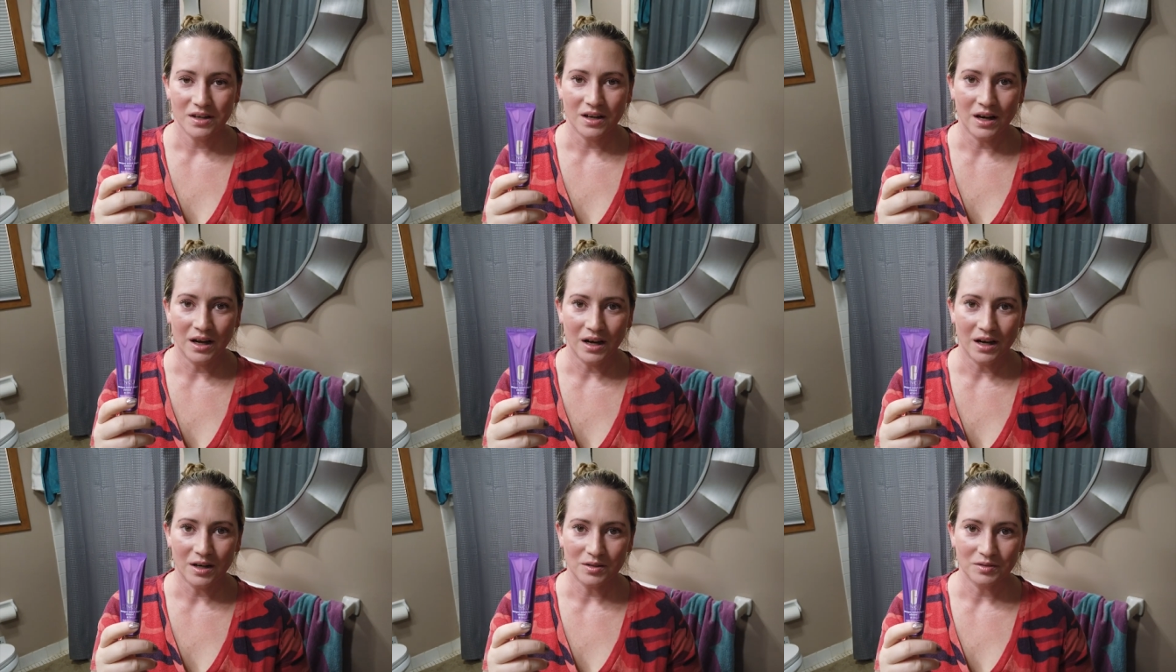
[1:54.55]

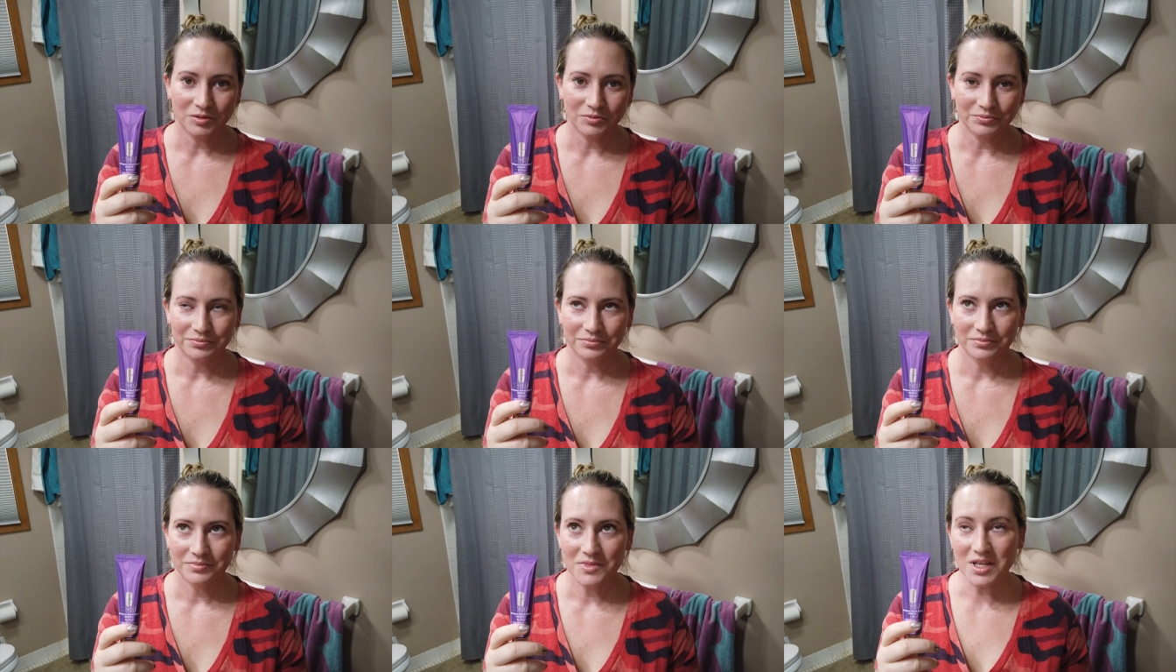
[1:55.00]
uh,
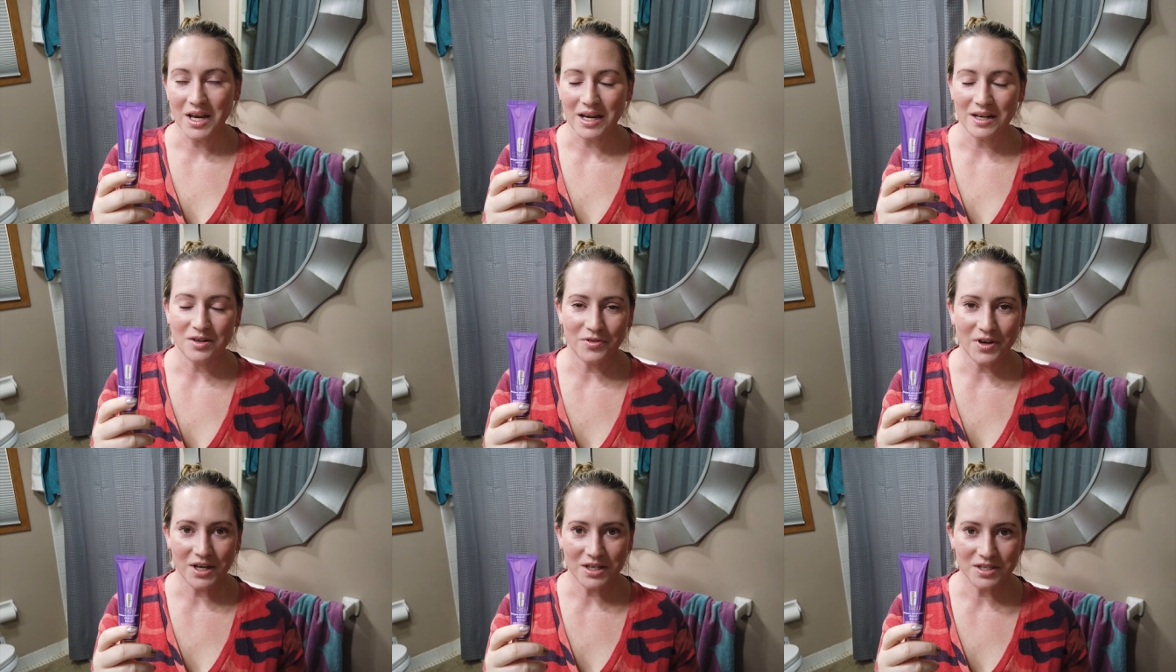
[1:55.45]

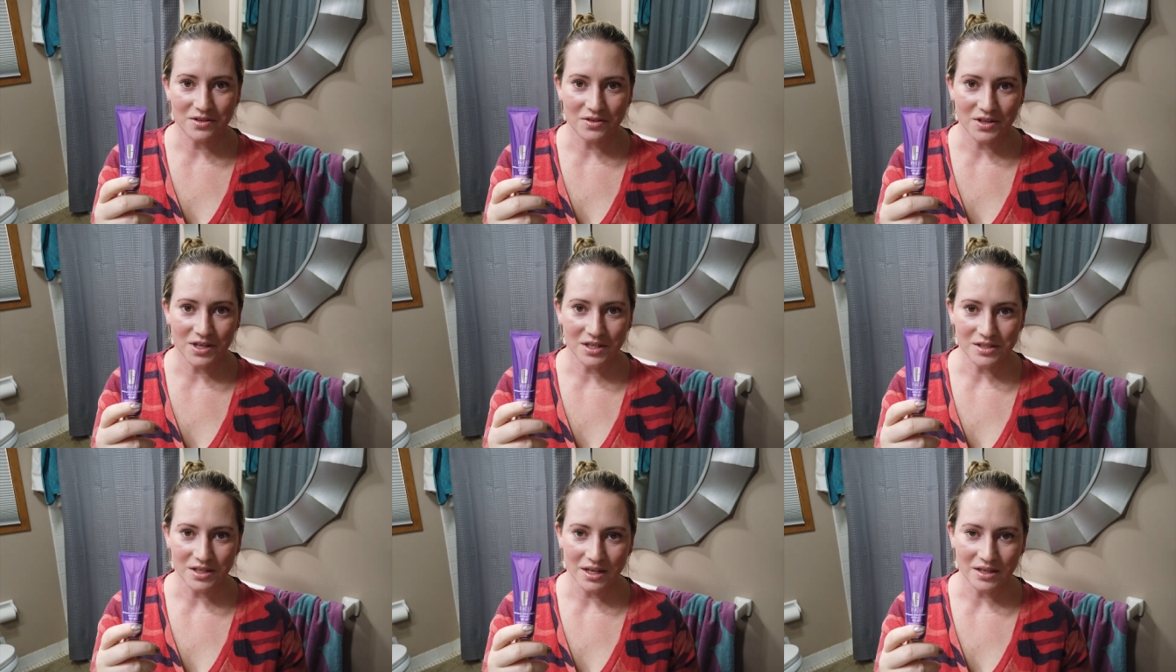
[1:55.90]
side effects
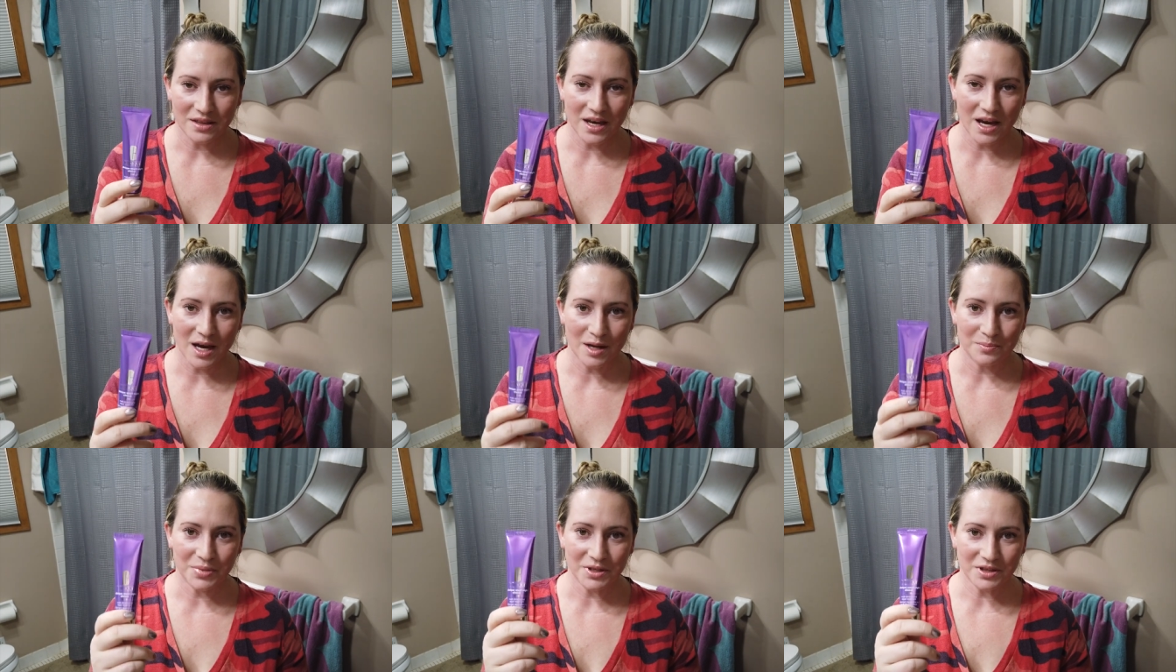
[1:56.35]
and things like that.